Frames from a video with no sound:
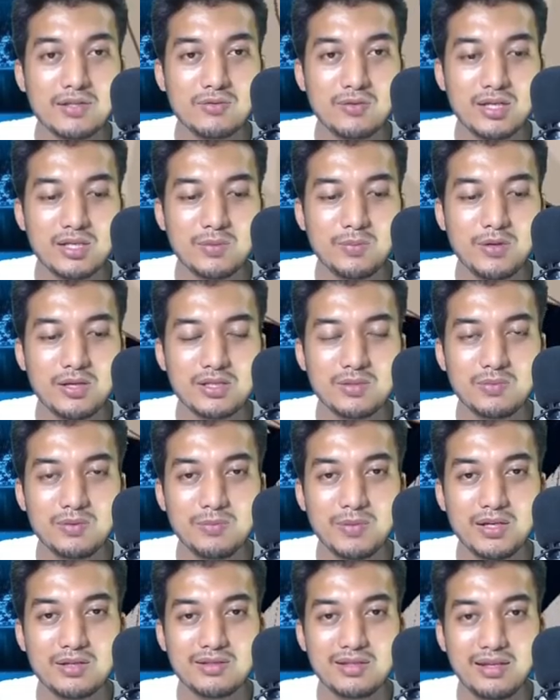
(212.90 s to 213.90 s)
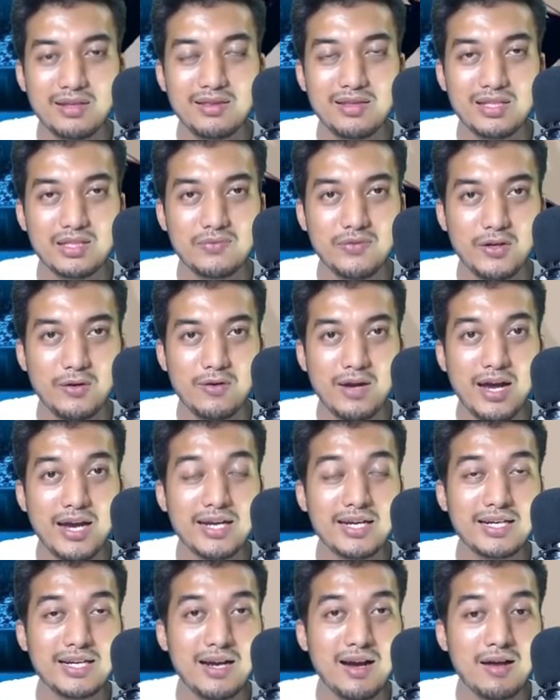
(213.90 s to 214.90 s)
soon as possible because in this video I
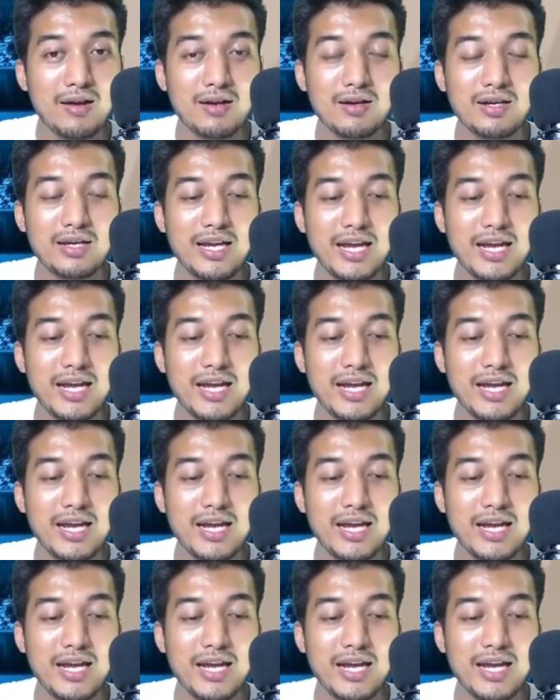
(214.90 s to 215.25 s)
gotta